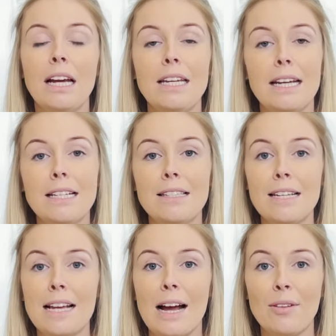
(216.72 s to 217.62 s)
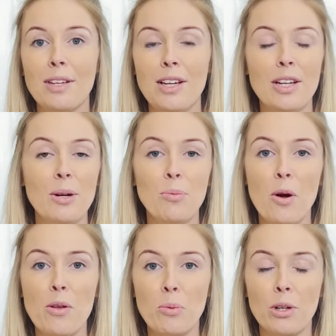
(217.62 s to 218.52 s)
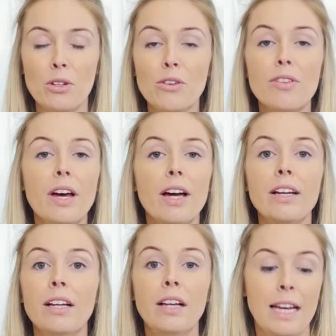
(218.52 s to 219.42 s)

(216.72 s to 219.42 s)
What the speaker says: and you can see how they, you know, work with one another.